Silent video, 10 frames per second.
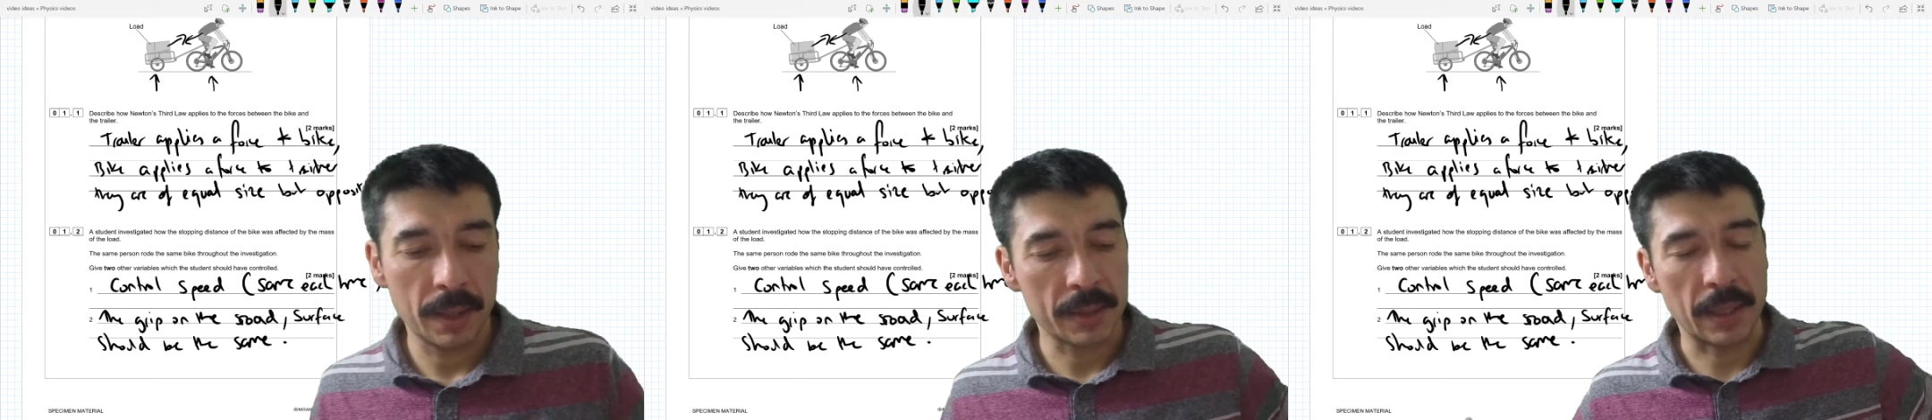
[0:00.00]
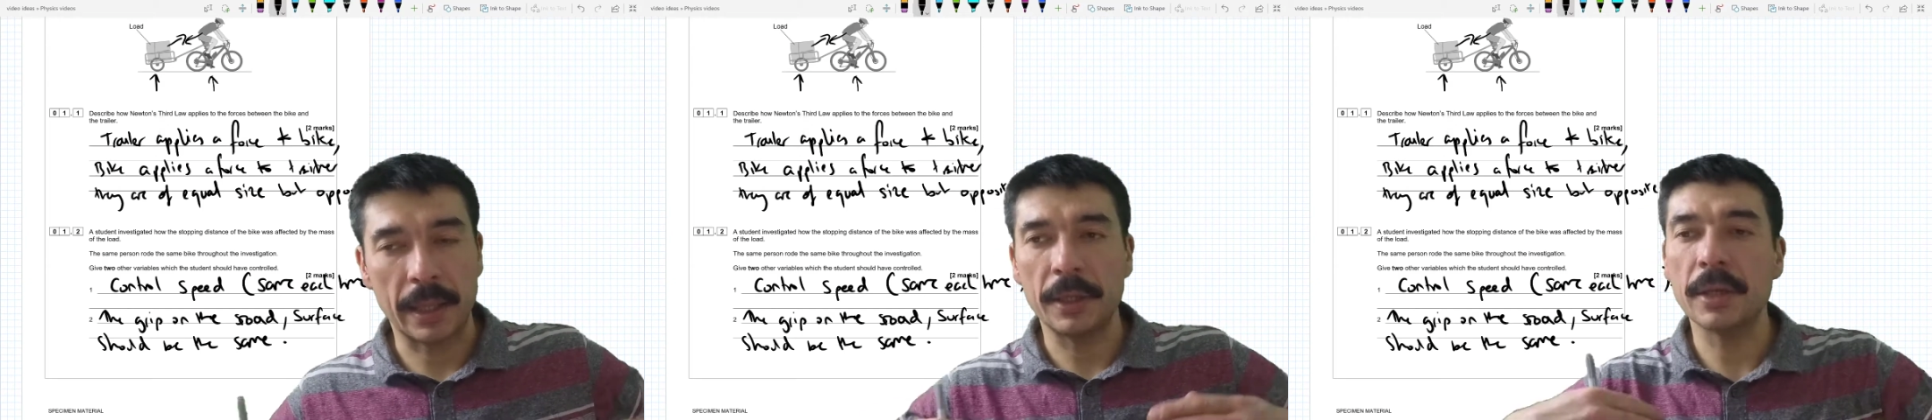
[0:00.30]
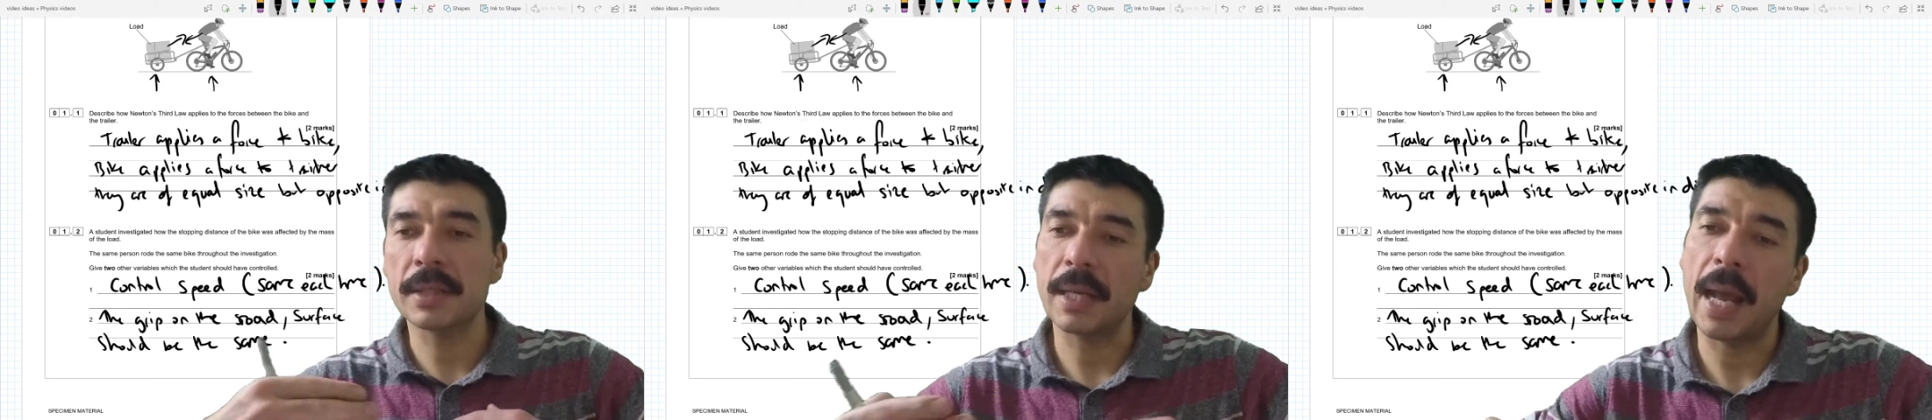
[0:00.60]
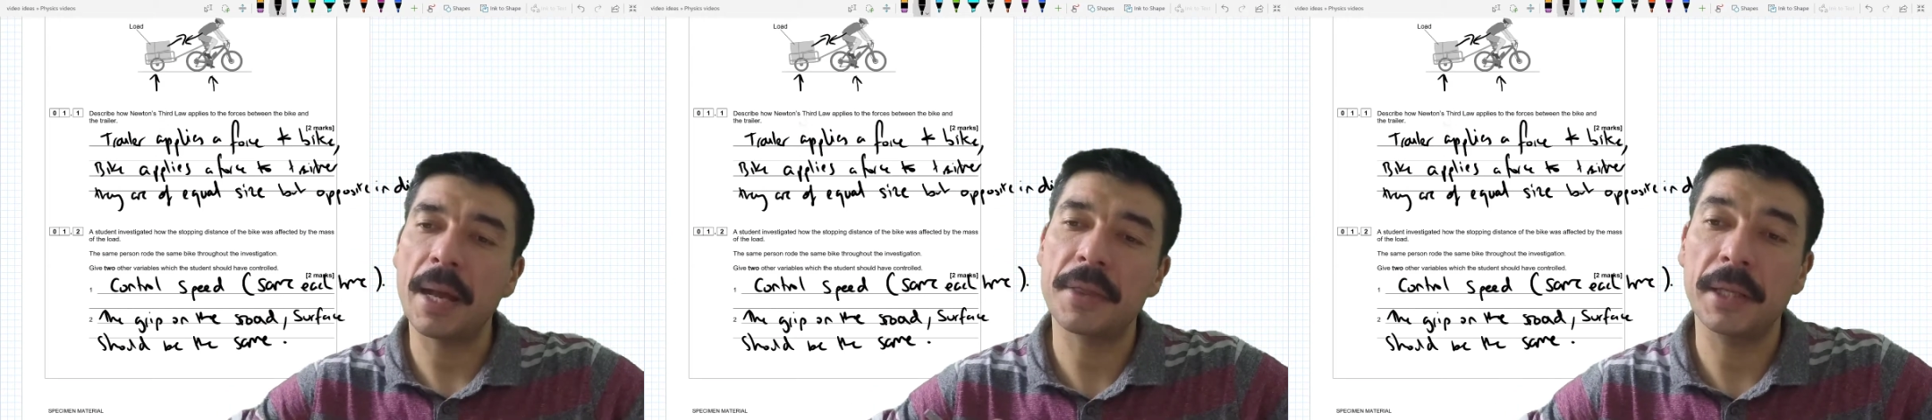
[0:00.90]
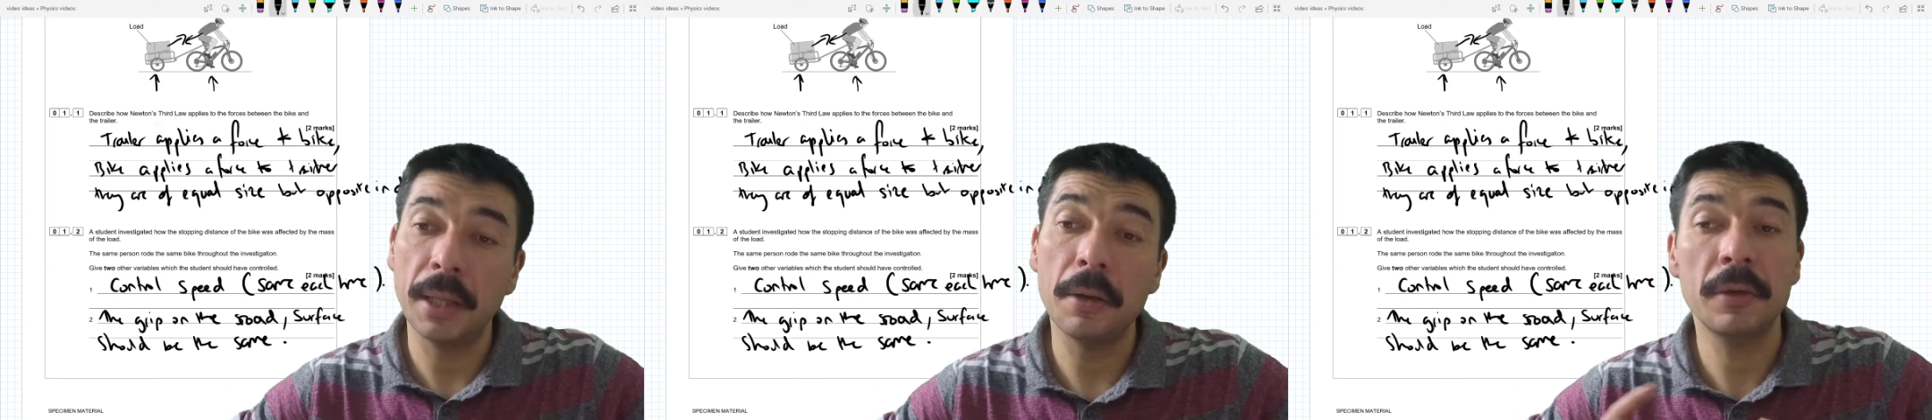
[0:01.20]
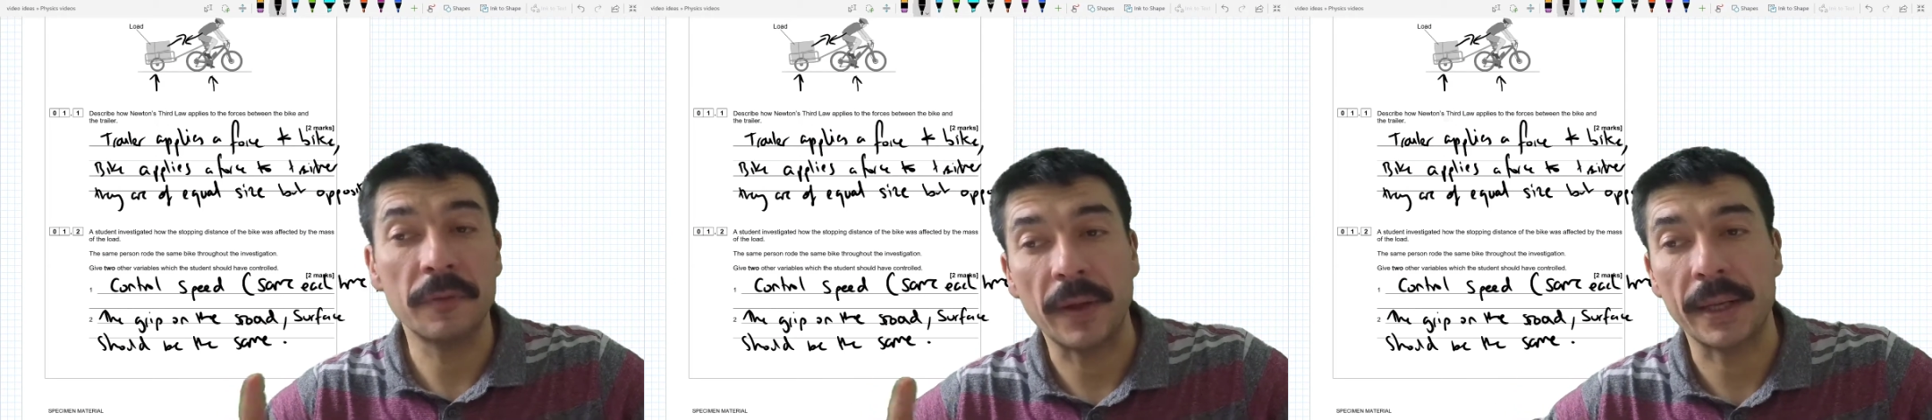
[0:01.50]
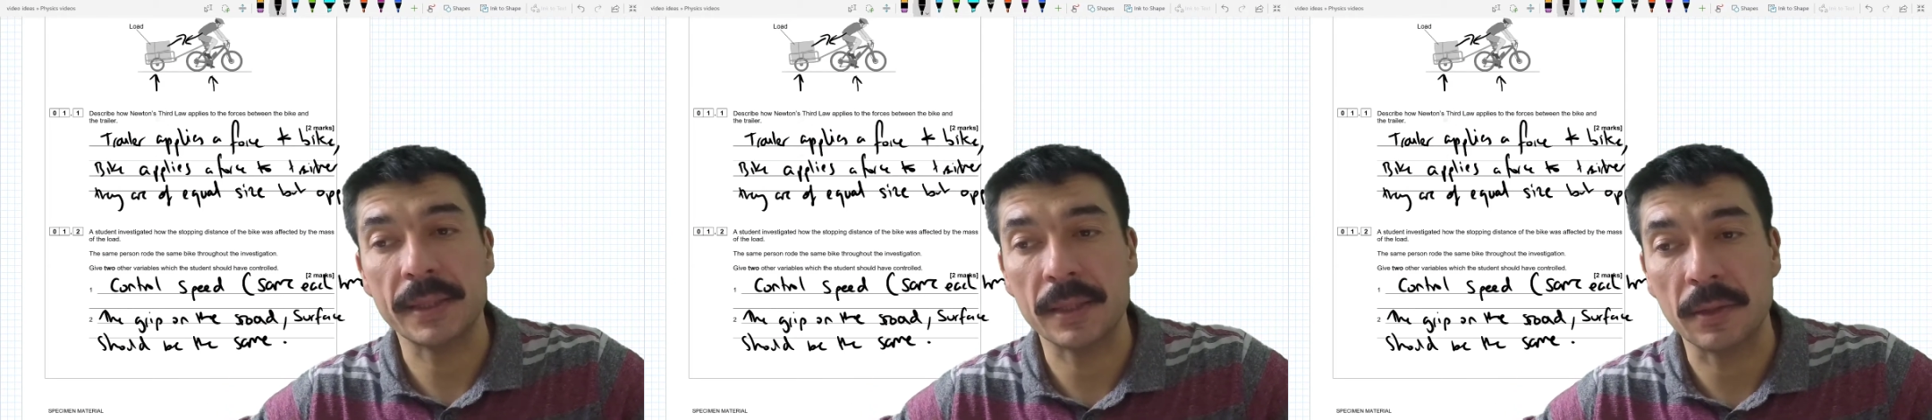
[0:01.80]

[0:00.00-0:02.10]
So now you can see how the load affects the